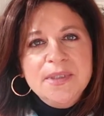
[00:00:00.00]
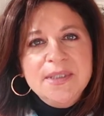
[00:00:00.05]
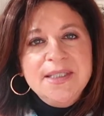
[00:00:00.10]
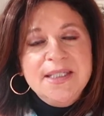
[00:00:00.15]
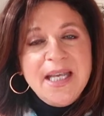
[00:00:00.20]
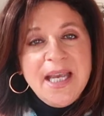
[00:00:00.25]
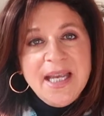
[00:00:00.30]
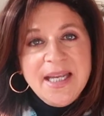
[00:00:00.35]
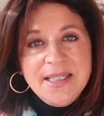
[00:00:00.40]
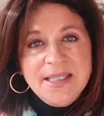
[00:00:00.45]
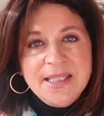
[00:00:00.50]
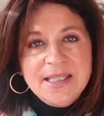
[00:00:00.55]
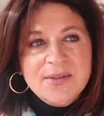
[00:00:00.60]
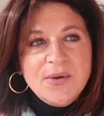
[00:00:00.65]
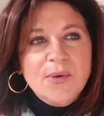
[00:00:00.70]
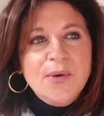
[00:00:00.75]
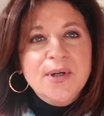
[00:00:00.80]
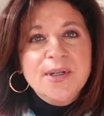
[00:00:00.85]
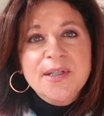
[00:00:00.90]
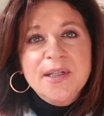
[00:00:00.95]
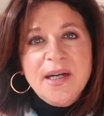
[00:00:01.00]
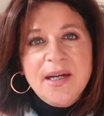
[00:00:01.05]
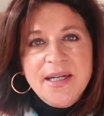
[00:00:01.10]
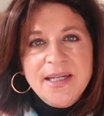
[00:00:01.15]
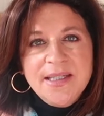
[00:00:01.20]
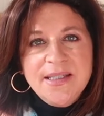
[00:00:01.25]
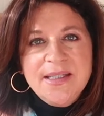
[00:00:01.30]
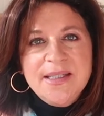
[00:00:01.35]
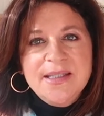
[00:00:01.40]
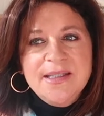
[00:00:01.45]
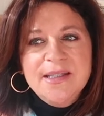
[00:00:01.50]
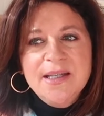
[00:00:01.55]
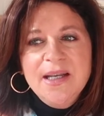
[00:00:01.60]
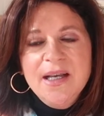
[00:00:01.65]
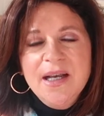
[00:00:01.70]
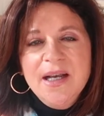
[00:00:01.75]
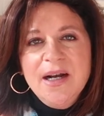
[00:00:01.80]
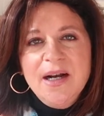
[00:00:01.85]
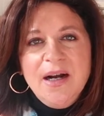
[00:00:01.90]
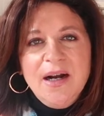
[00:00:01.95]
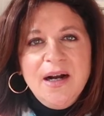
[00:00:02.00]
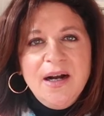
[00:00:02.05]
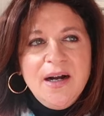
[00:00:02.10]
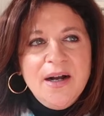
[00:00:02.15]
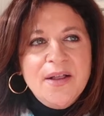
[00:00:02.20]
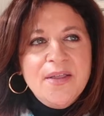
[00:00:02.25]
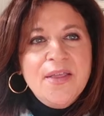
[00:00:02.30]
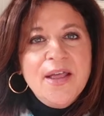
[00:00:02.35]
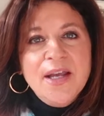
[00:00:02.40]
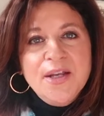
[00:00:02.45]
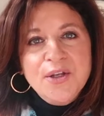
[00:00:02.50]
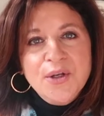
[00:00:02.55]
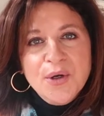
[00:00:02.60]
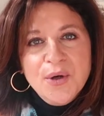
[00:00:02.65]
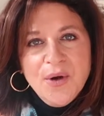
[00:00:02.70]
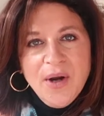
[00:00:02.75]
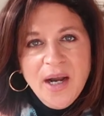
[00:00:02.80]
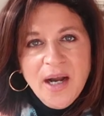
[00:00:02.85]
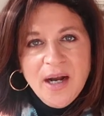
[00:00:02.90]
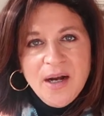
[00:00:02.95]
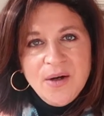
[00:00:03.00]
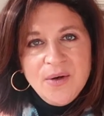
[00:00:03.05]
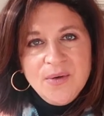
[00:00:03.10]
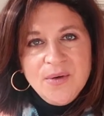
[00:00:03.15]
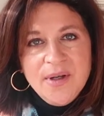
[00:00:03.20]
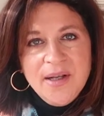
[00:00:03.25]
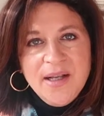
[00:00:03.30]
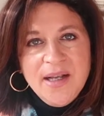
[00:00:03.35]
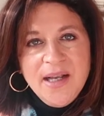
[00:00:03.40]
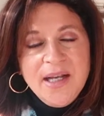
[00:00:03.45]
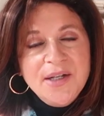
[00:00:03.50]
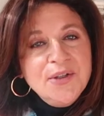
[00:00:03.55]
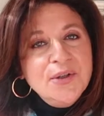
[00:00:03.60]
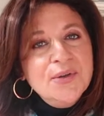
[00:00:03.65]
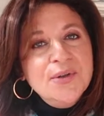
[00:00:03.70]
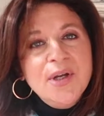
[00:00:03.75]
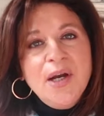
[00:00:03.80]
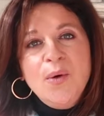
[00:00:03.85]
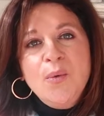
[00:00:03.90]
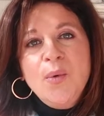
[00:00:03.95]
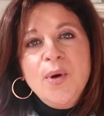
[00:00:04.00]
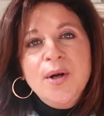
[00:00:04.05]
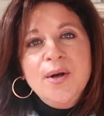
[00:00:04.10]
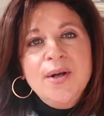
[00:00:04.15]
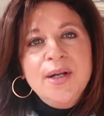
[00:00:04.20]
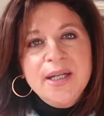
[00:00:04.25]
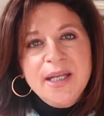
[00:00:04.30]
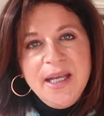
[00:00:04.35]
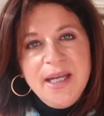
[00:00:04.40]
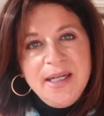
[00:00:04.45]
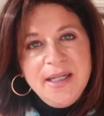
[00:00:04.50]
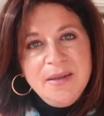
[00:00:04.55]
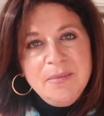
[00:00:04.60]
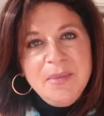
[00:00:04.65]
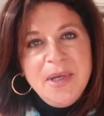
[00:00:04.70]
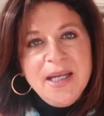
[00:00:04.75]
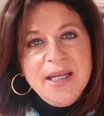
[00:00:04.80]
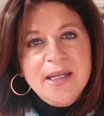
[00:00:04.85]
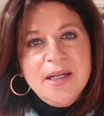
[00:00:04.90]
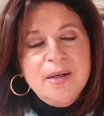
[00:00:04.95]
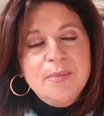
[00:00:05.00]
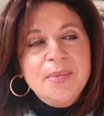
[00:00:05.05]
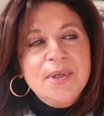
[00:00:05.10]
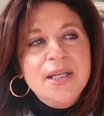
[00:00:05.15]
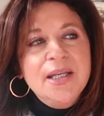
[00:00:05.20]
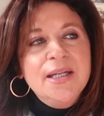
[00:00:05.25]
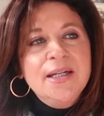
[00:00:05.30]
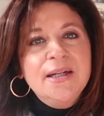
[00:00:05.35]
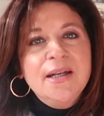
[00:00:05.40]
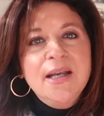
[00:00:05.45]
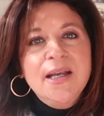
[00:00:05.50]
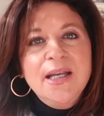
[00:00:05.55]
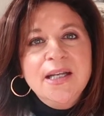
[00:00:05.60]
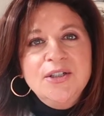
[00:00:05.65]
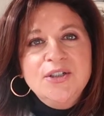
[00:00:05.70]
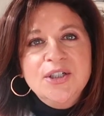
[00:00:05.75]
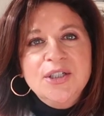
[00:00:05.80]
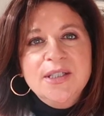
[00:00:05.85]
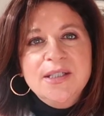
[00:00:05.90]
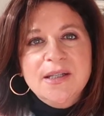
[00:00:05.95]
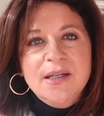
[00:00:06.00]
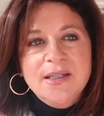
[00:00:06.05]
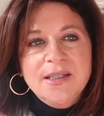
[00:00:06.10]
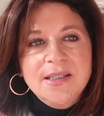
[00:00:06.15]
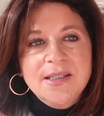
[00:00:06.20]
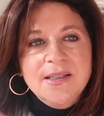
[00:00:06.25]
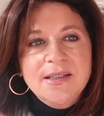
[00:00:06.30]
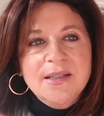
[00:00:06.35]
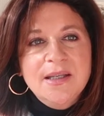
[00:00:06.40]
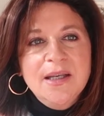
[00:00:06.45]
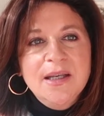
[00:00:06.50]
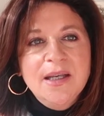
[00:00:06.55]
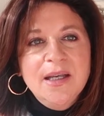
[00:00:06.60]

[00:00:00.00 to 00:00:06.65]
dates or nights that you're out and you're not wearing any makeup. It ages us,